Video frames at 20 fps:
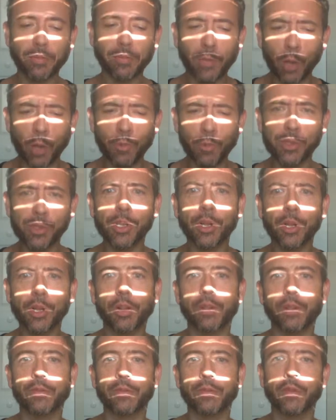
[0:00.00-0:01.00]

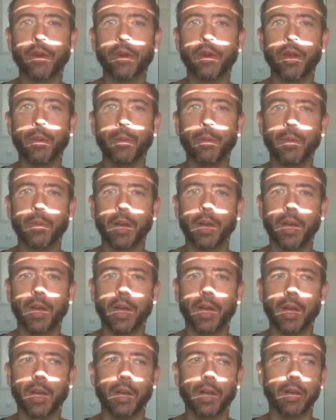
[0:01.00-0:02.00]
result from
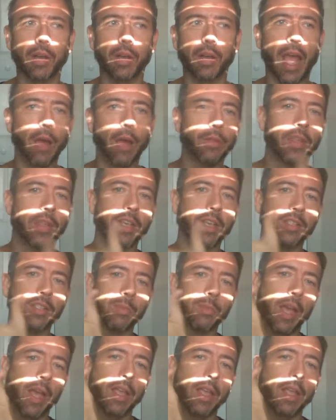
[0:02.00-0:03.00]
how things
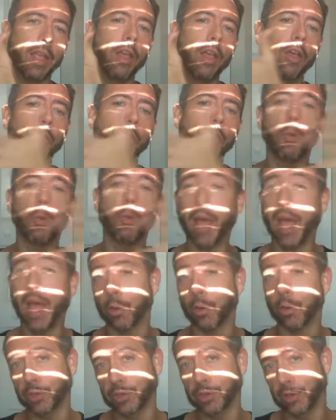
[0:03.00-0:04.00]
might go
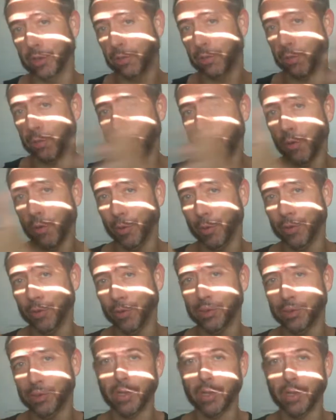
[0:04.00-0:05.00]
backwards and
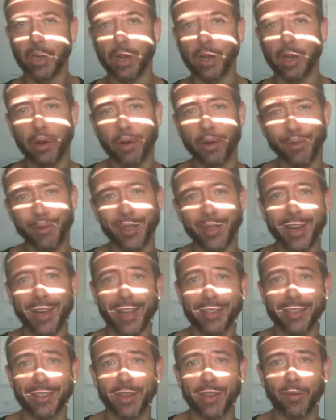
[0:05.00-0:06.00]
forwards over the
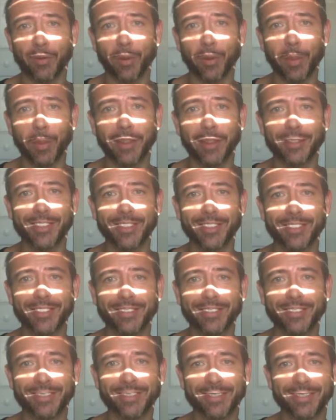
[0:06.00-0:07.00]
next several months.
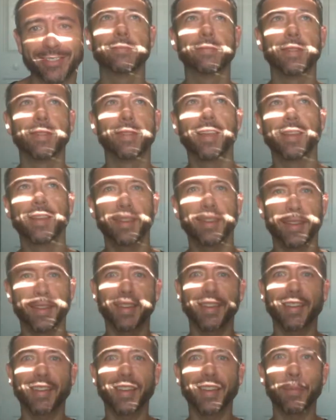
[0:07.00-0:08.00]

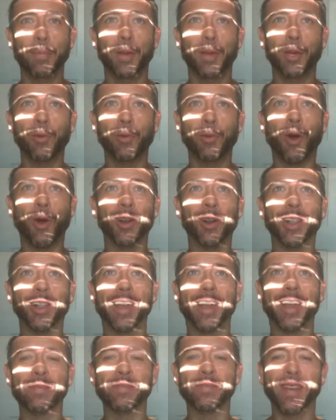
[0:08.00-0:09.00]
Got my noir
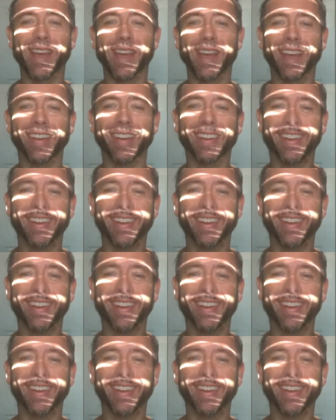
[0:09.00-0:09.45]
lighting back